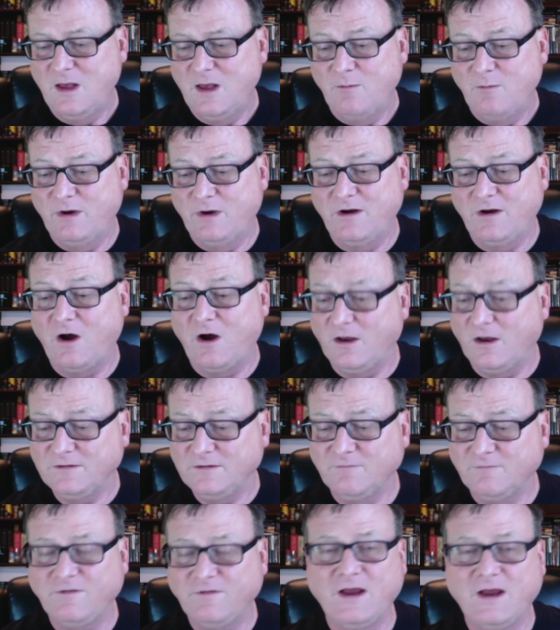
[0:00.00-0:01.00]
But
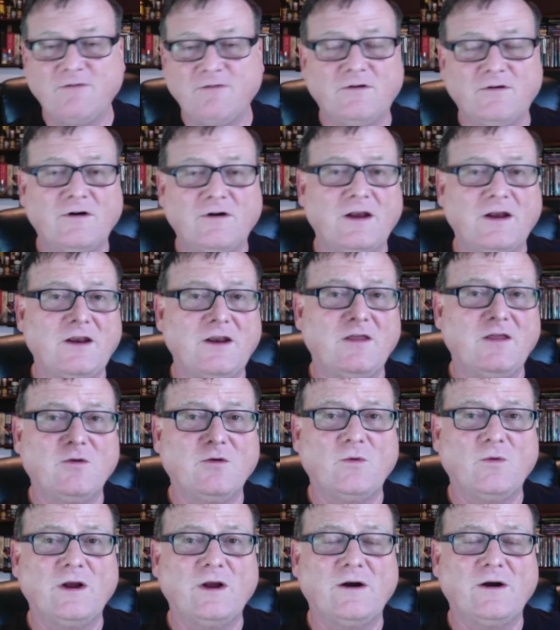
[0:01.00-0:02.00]
awesome flavor, another
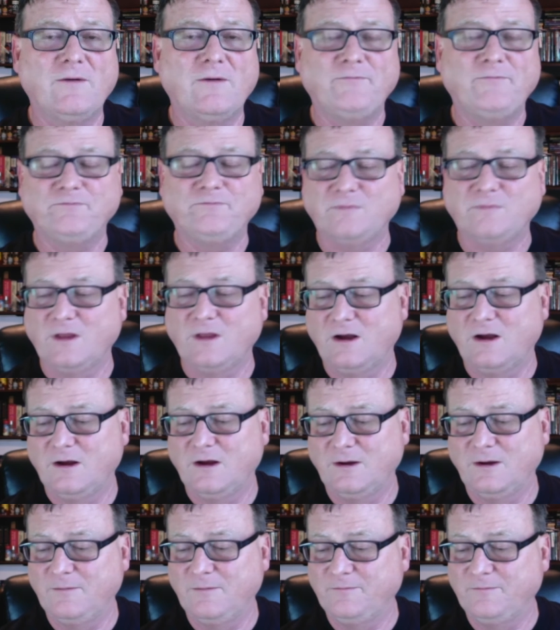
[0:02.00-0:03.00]
winner.
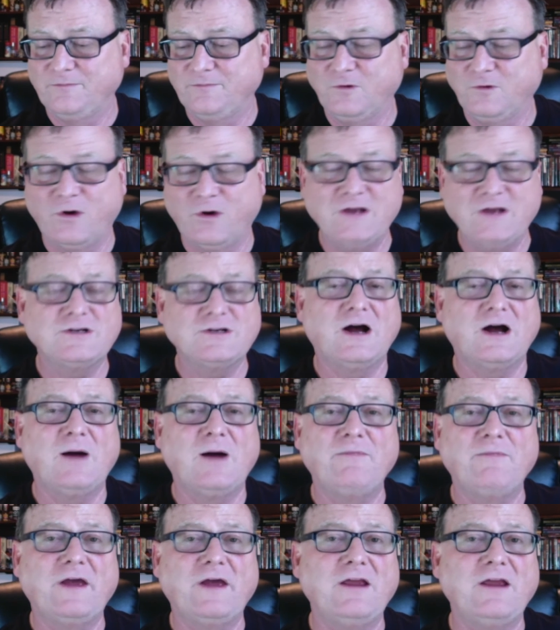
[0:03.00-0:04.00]
Um, great
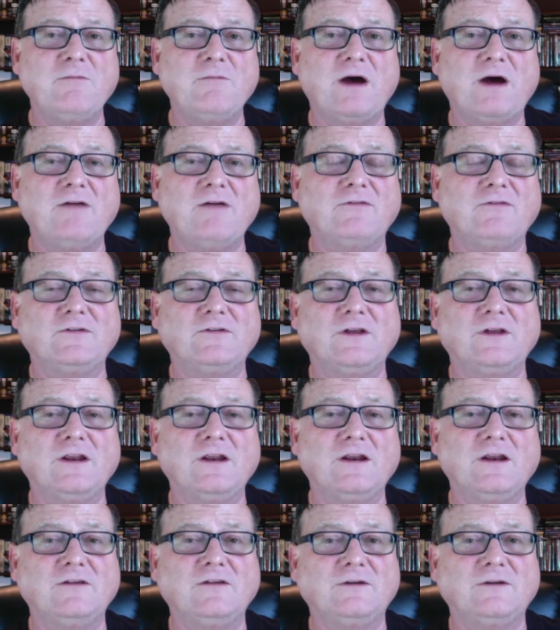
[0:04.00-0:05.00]
job. Thank you, Mike, for sending
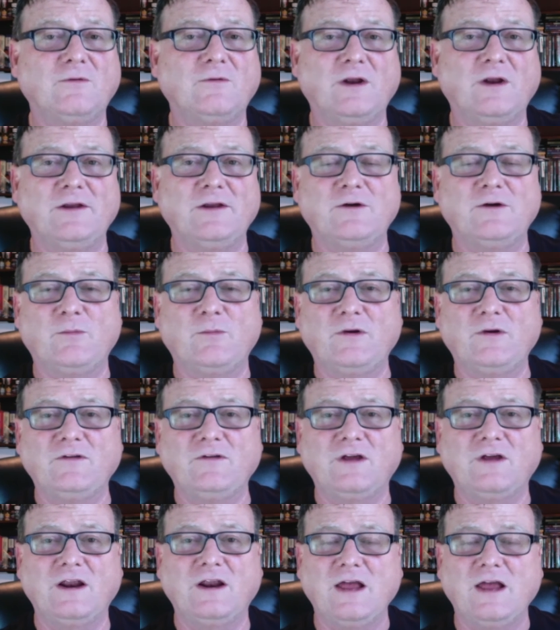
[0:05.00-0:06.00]
this. I really do
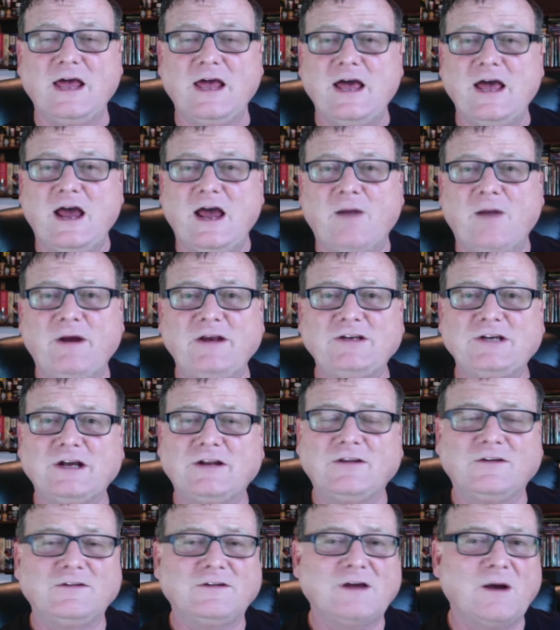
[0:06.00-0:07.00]
appreciate it. Everybody, check
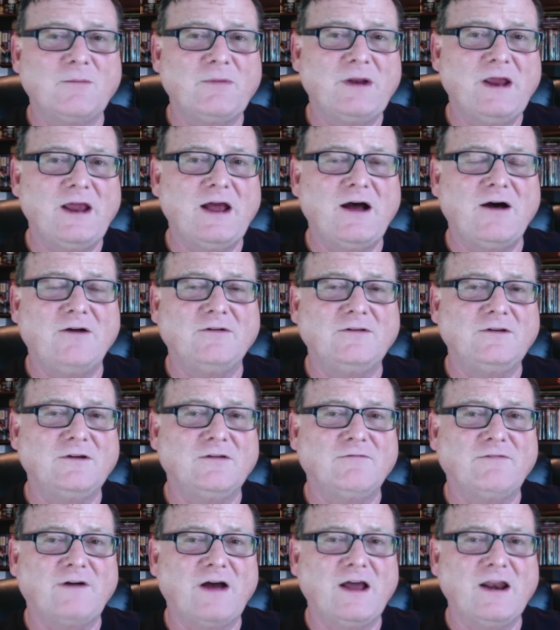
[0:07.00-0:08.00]
this company out. You
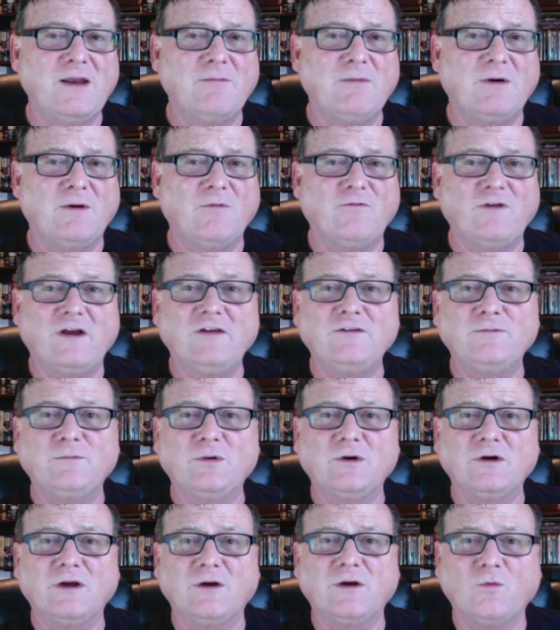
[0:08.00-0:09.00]
can find them on
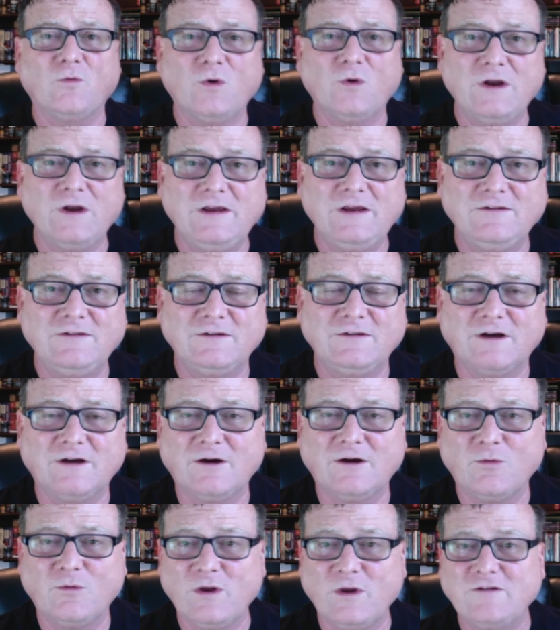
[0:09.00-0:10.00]
Facebook at Woody's uh,
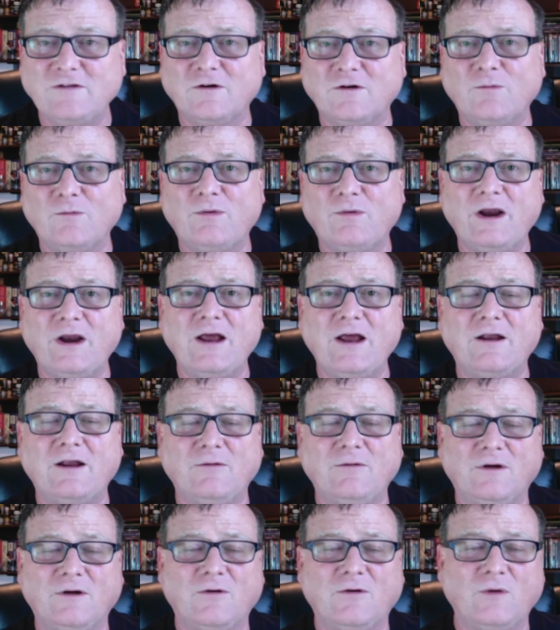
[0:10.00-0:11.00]
Original Brand
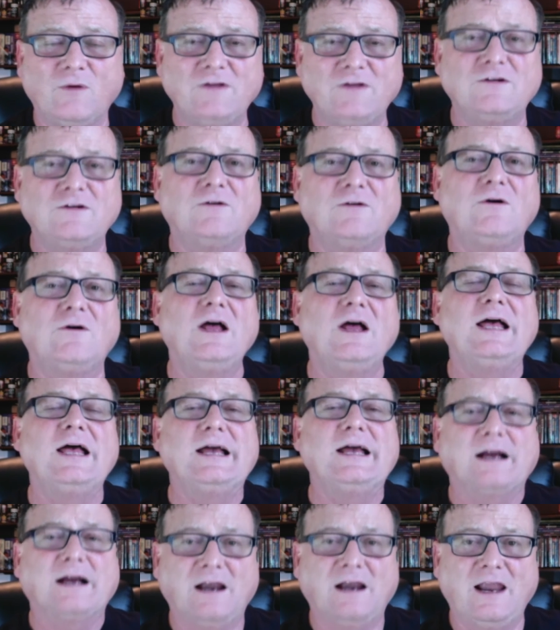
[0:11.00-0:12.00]
Original
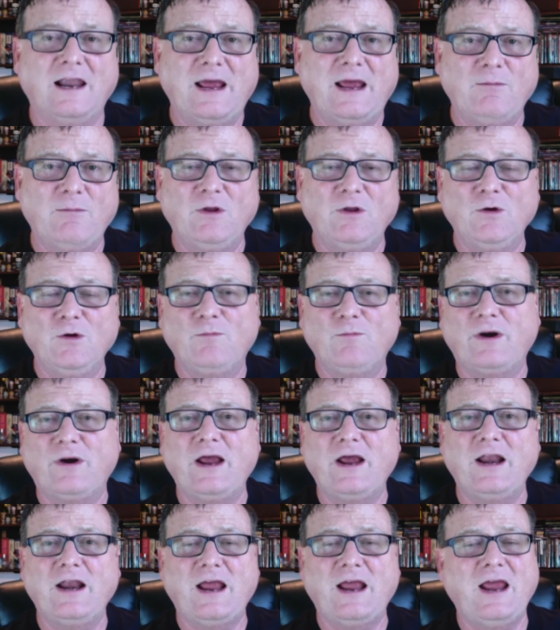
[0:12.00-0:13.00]
Clam Lube
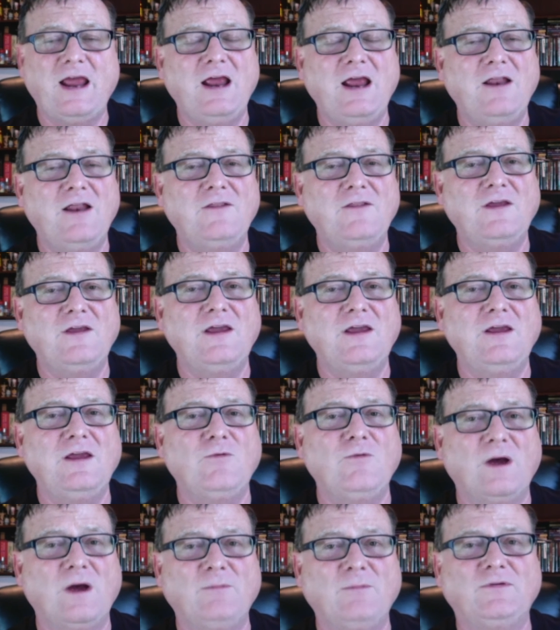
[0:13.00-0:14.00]
brand, and the
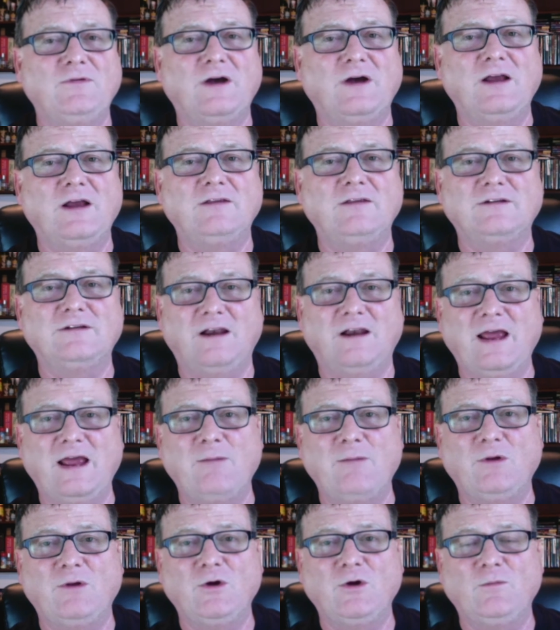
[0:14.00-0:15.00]
website is
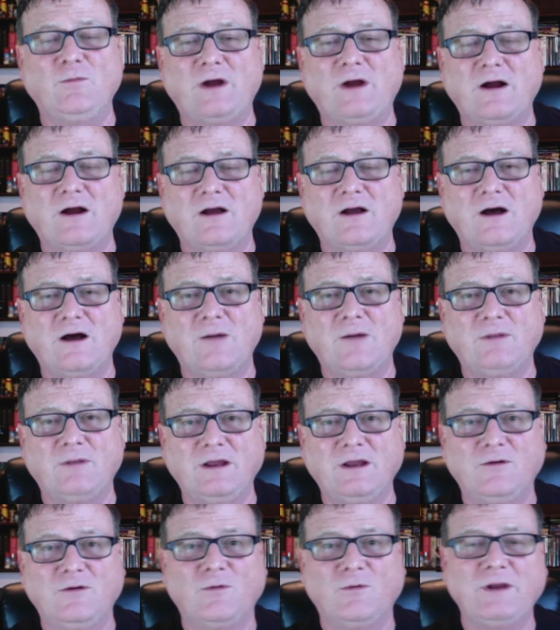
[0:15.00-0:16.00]
clamlube.com.
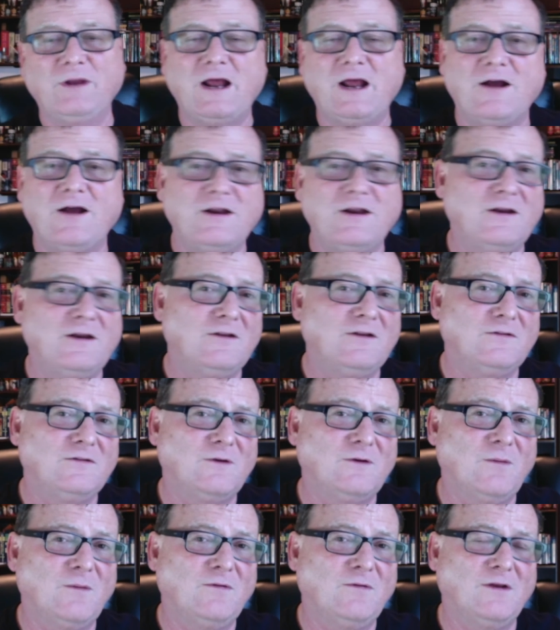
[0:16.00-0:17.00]
Link will be down in the
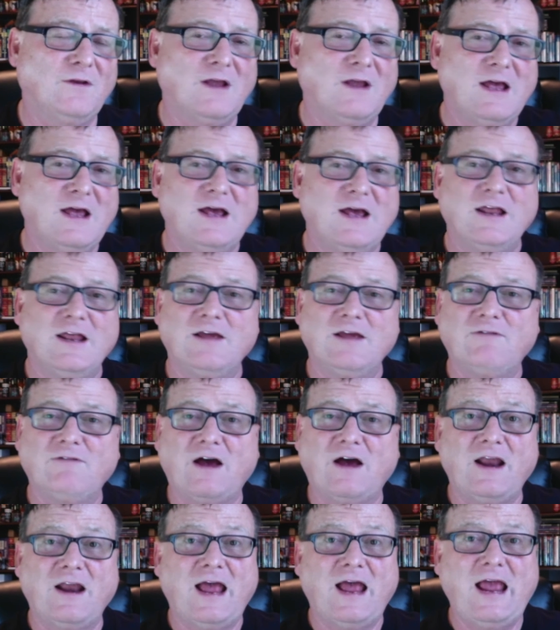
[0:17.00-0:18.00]
description. They've
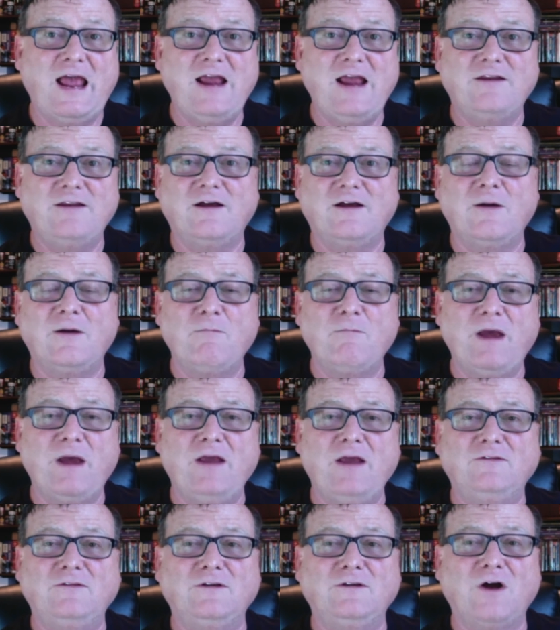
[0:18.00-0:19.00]
got eight
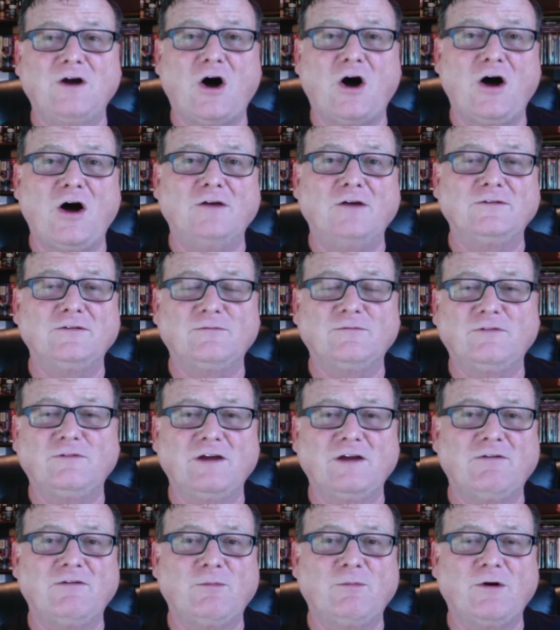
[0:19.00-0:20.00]
amazing, awesome
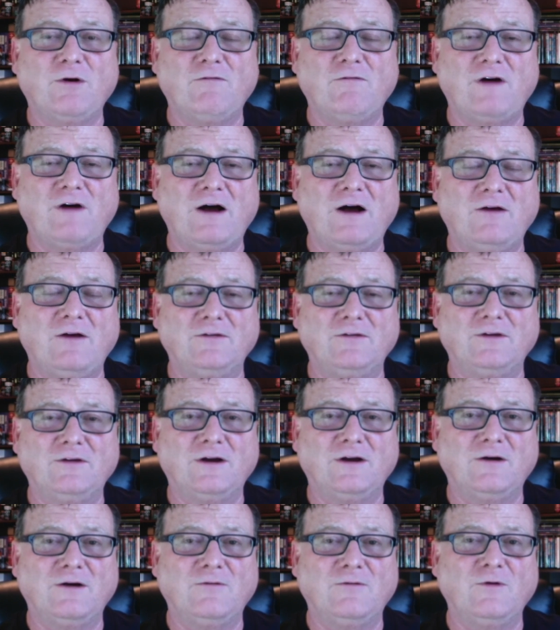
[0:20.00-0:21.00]
flavor profiles
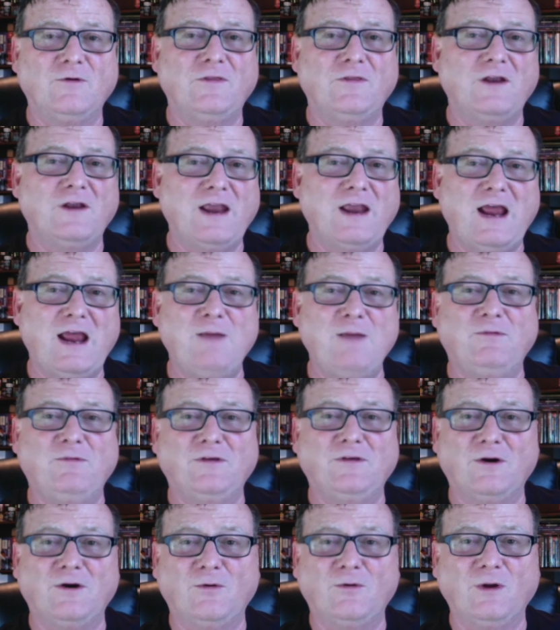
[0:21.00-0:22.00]
uh, with the names
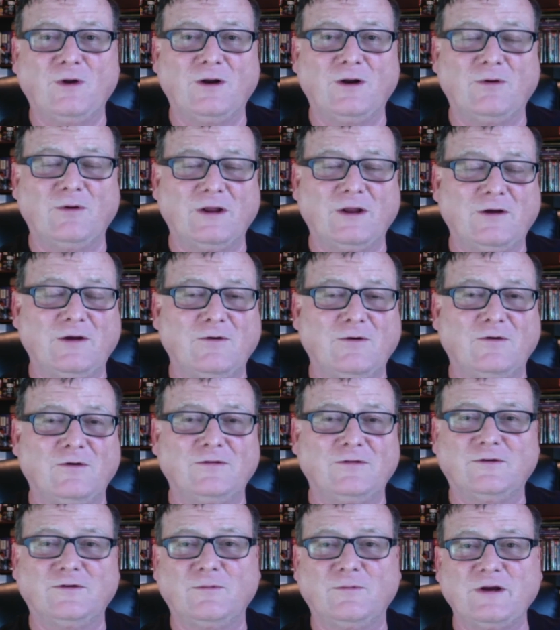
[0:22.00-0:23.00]
that are really, really cool.
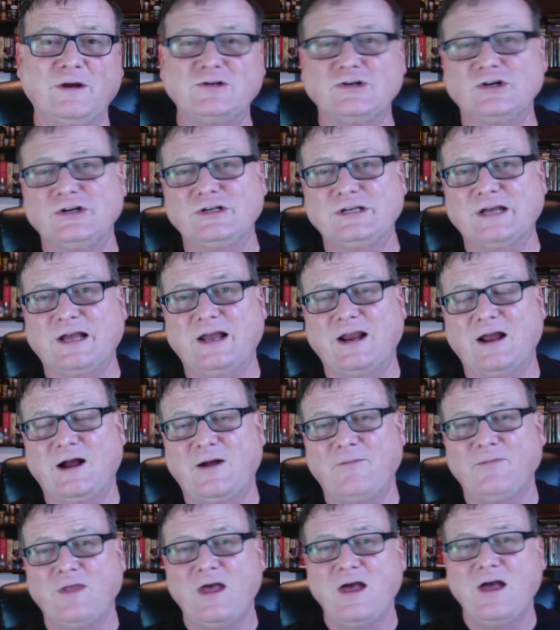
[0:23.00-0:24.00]
So make sure you check it
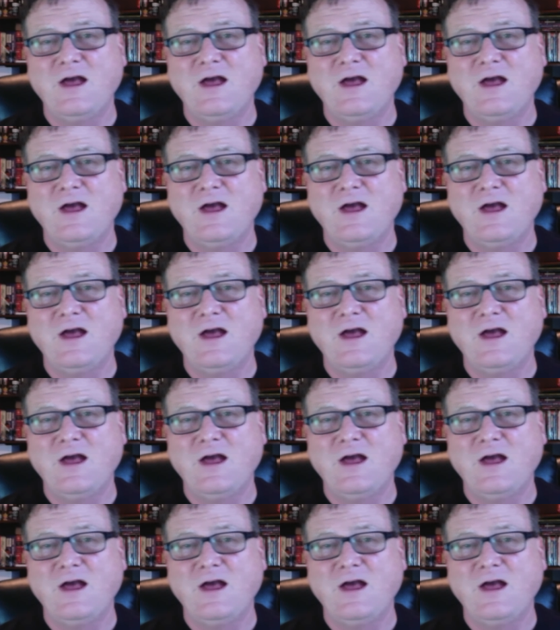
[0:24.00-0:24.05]
out.